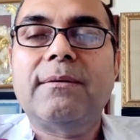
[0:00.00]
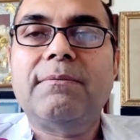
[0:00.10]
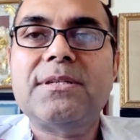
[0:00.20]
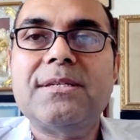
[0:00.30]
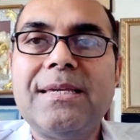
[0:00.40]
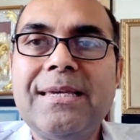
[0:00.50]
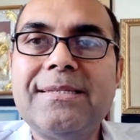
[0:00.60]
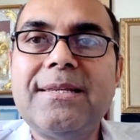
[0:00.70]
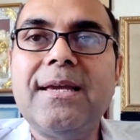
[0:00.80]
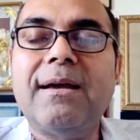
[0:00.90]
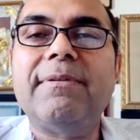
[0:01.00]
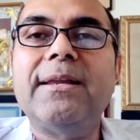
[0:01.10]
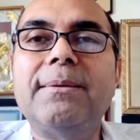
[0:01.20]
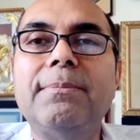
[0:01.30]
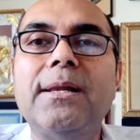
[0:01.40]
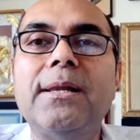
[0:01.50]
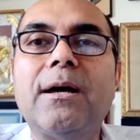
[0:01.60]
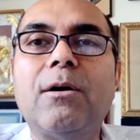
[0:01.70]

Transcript: which is easily available